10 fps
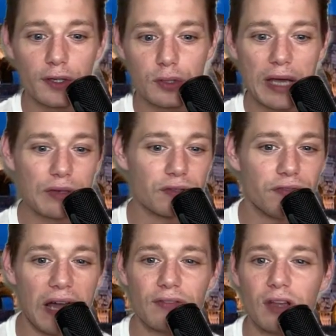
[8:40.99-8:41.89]

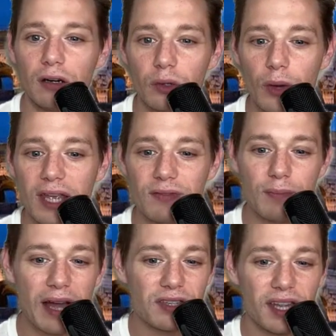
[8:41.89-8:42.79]
2005 colorway, even
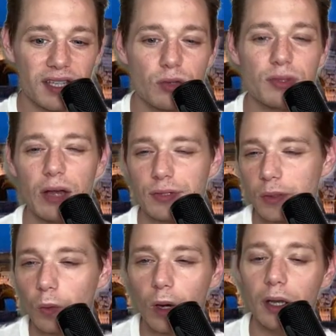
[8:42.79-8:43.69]
back to like
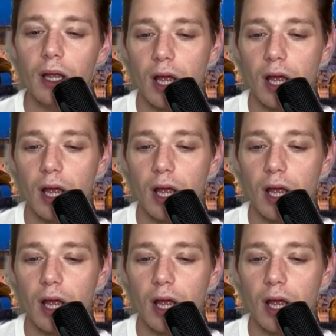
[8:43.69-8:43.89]
2001.